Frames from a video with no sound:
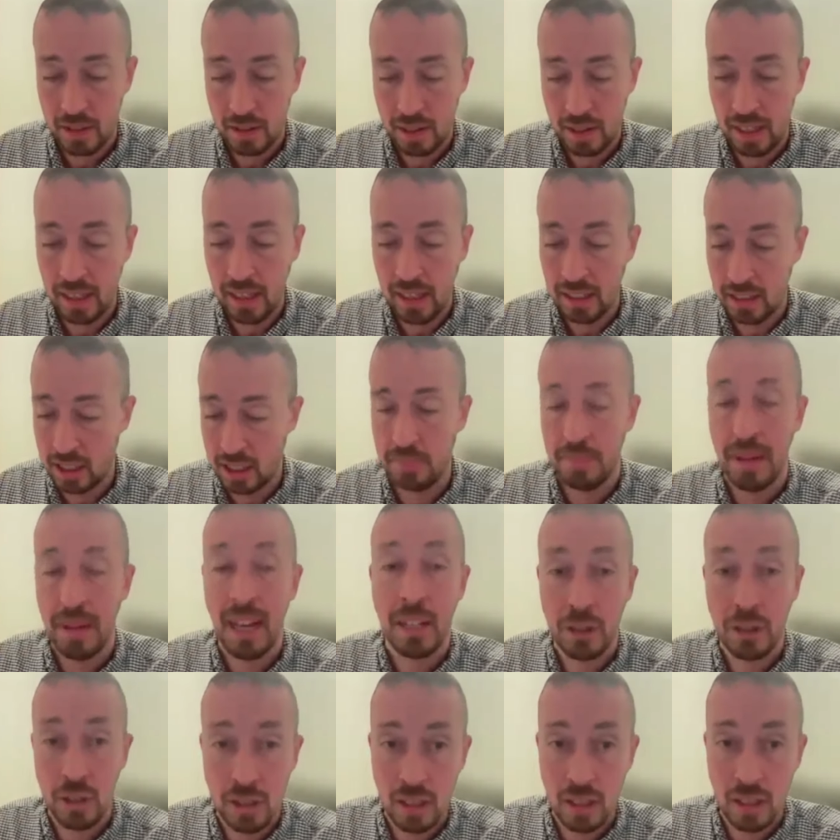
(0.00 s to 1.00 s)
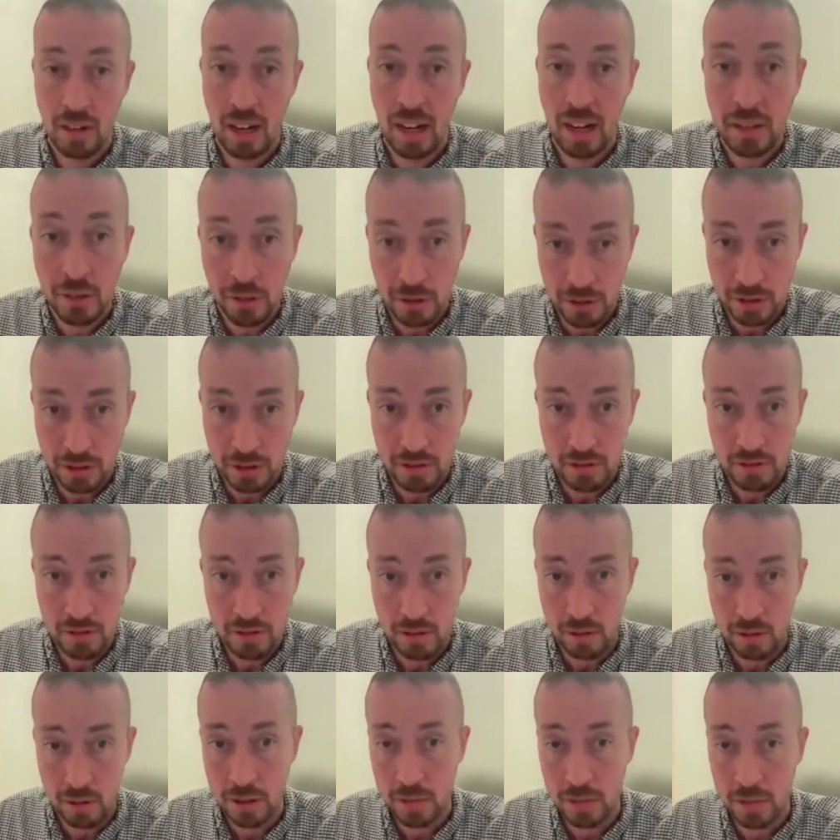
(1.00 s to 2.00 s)
Right? It's smashing their idols,
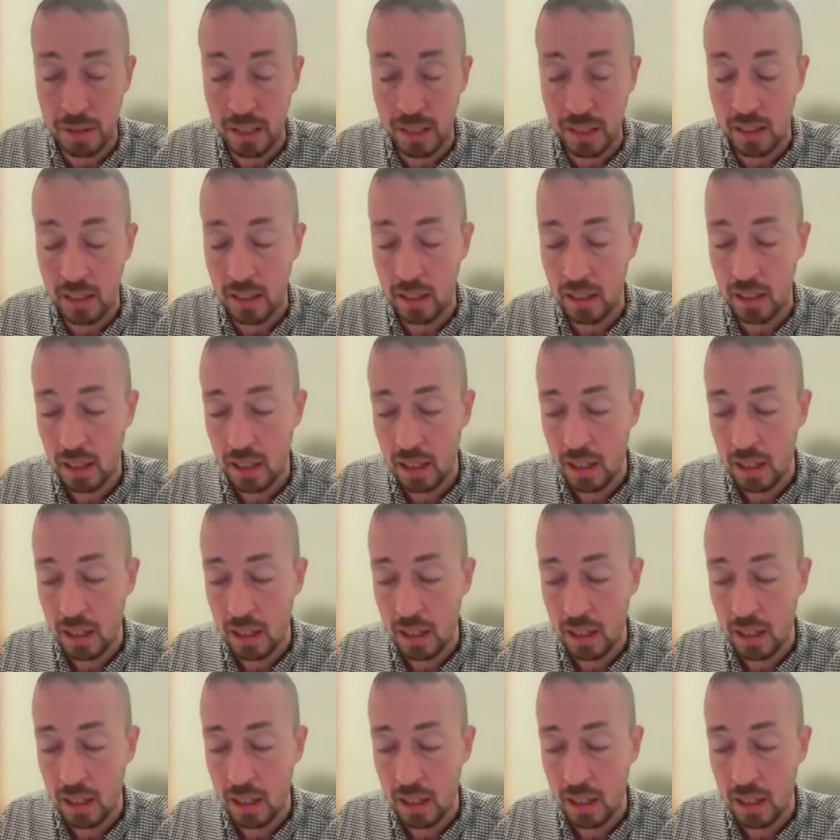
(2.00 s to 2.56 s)
so to speak.